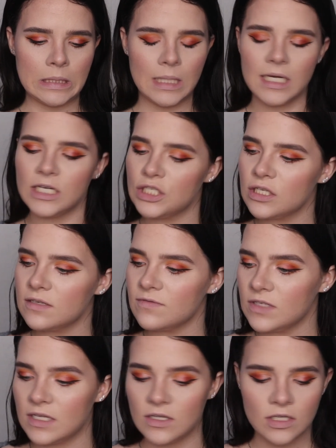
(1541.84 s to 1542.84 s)
I shouldn't have
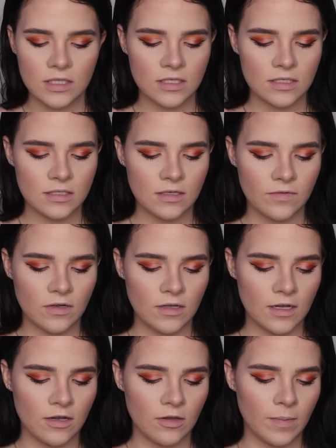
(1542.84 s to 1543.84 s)
taken this stuff
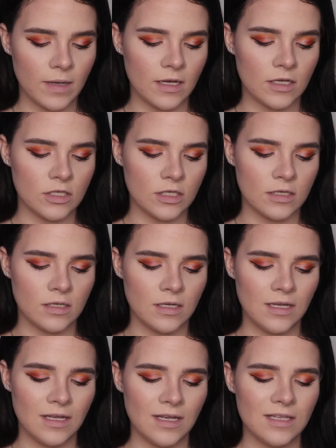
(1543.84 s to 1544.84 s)
out of the packaging.
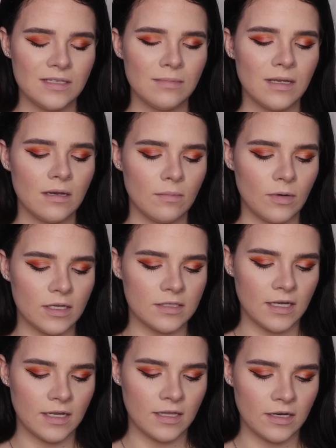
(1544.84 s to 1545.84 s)
It's some kind of pressed
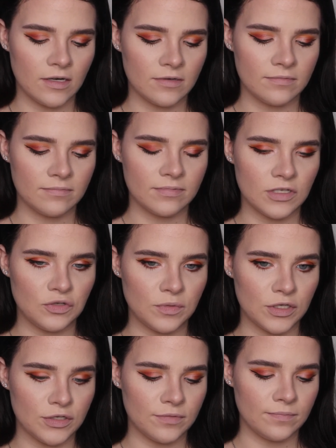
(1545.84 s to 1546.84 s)
highlighter
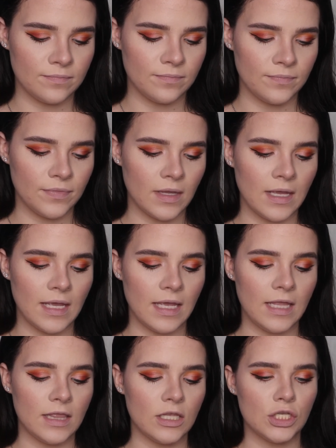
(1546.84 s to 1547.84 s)
situation
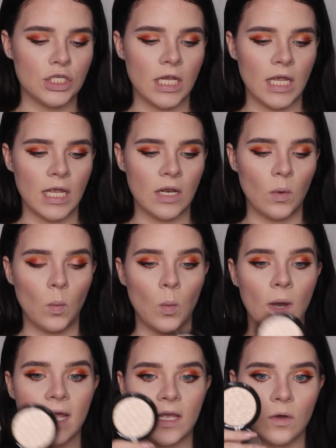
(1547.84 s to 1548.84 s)
in the shade
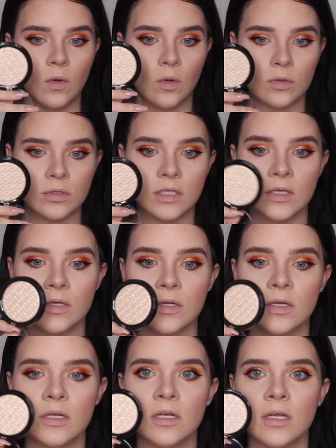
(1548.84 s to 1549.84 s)
White Gold.
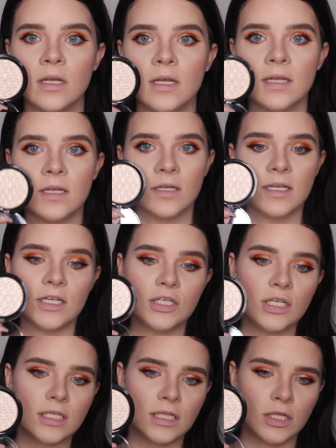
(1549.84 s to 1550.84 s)
It
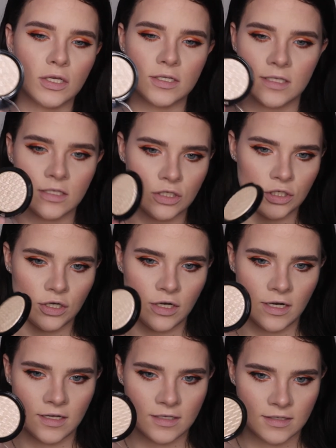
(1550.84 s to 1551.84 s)
just looks
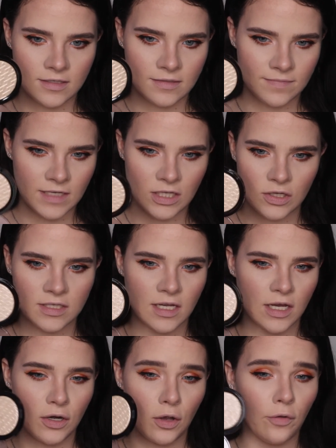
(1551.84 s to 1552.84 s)
luxurious. It looks
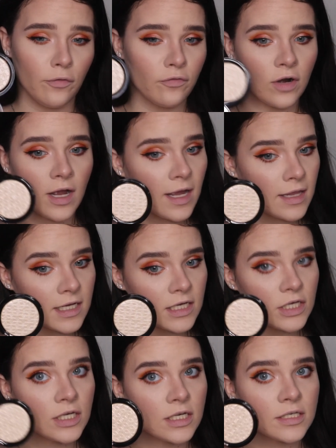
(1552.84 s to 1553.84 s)
like an Ofra
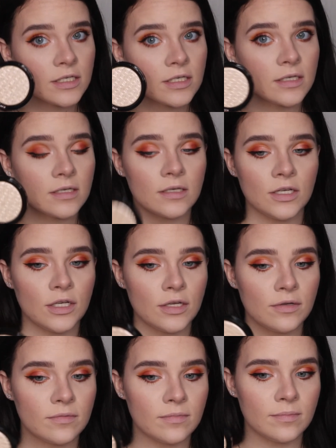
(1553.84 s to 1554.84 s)
highlighter, you
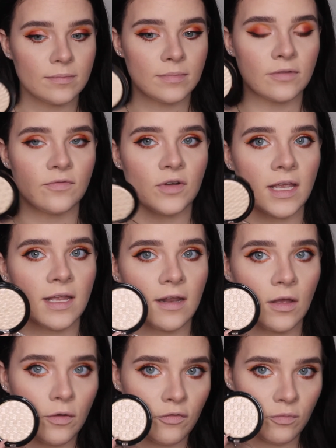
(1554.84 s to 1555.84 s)
know, but for like an
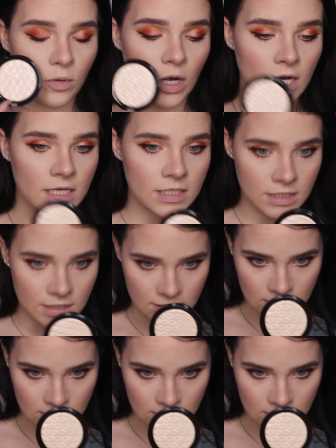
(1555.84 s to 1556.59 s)
e.l.f. price.